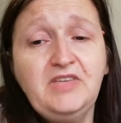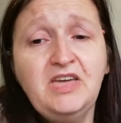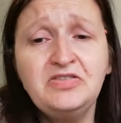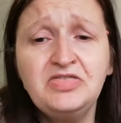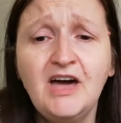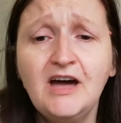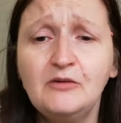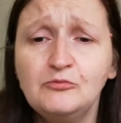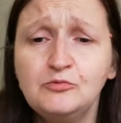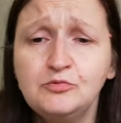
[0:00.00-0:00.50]

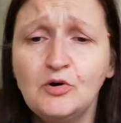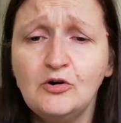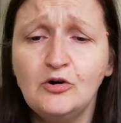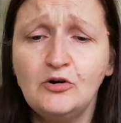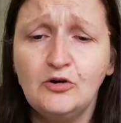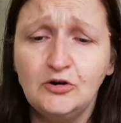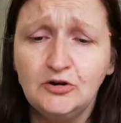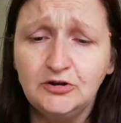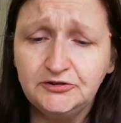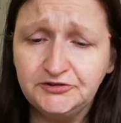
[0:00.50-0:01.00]
That
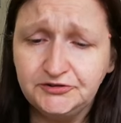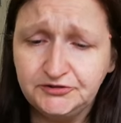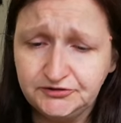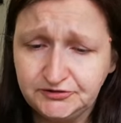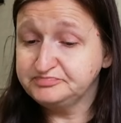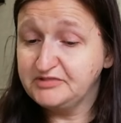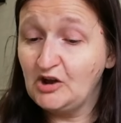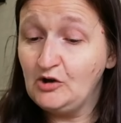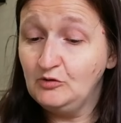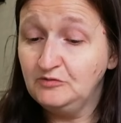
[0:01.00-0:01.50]

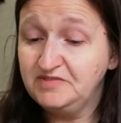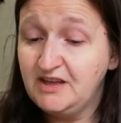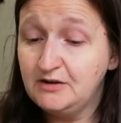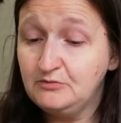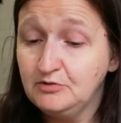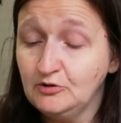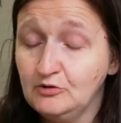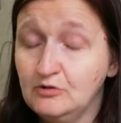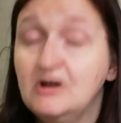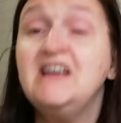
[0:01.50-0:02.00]
was, oh, there
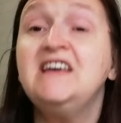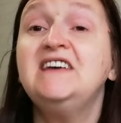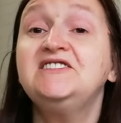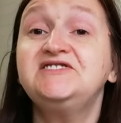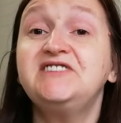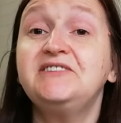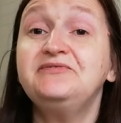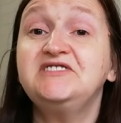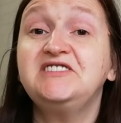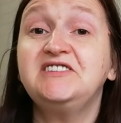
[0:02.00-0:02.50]
we go,
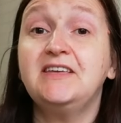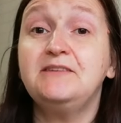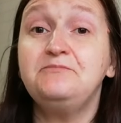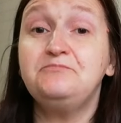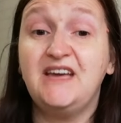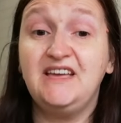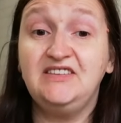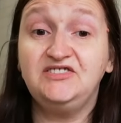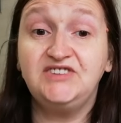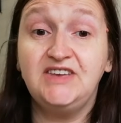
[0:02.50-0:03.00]
79
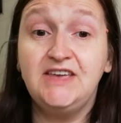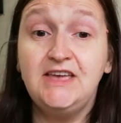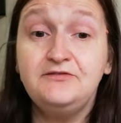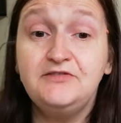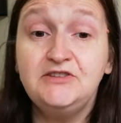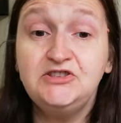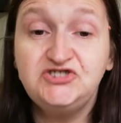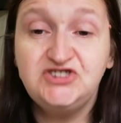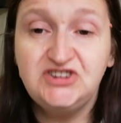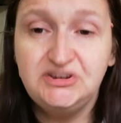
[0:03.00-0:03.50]
pence,
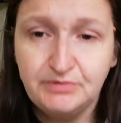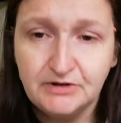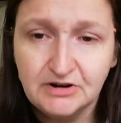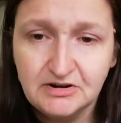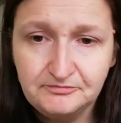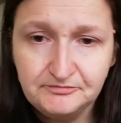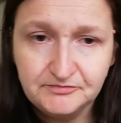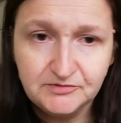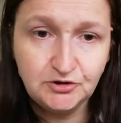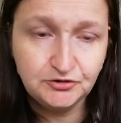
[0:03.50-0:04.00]
even cheaper.
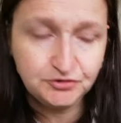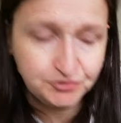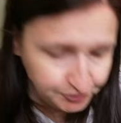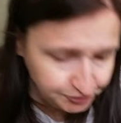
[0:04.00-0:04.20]
Good,